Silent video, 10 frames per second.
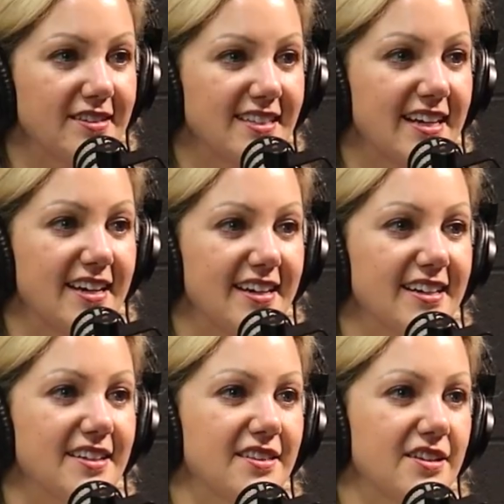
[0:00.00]
It's like
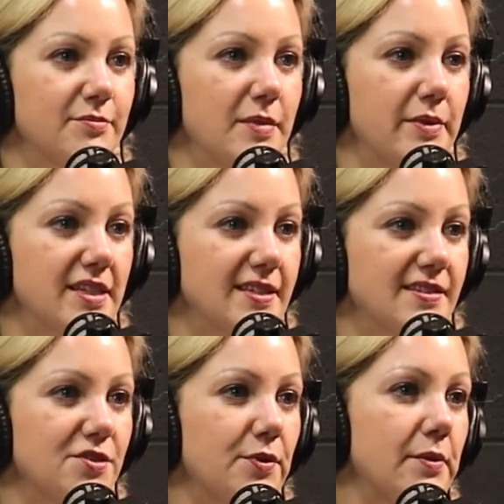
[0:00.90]
that maybe this
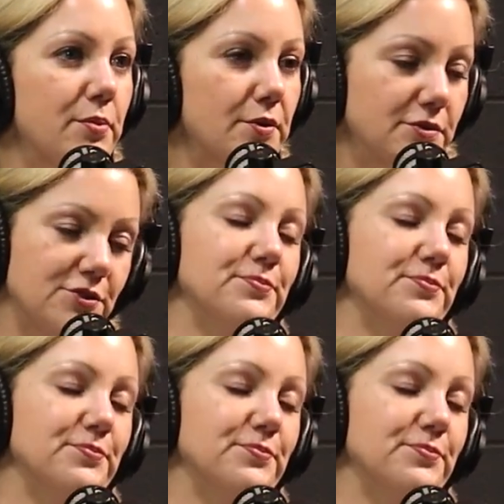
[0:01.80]
isn't the right approach.